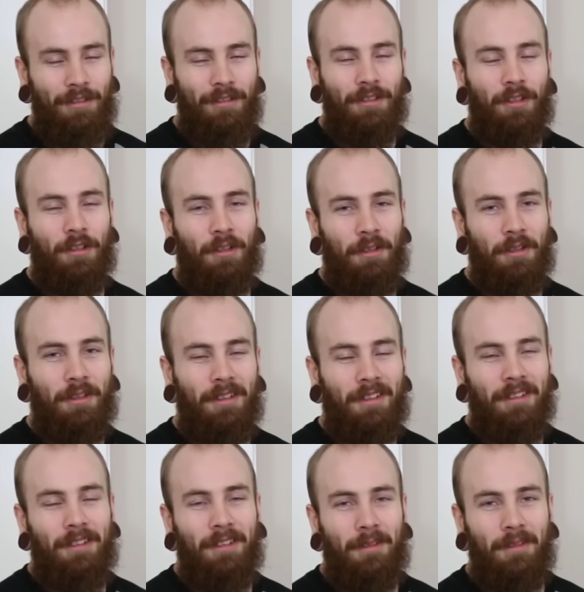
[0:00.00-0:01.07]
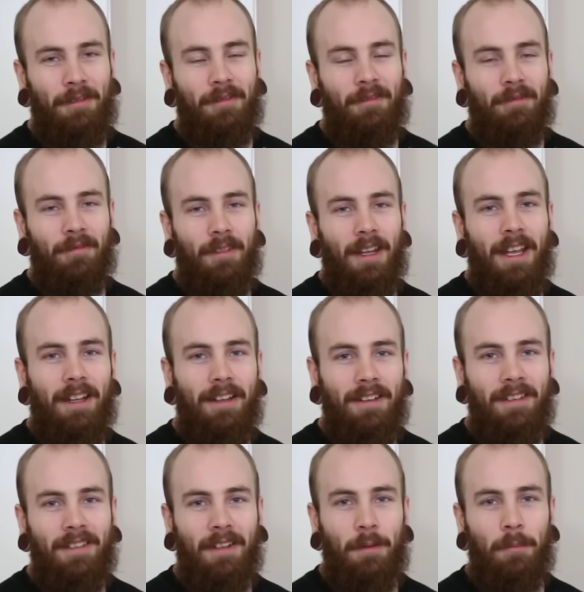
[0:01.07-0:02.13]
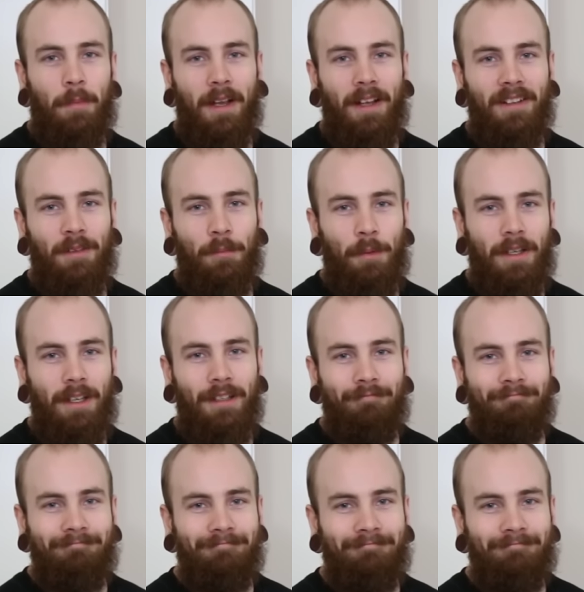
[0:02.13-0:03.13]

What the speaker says: Shirt ends and pants begin.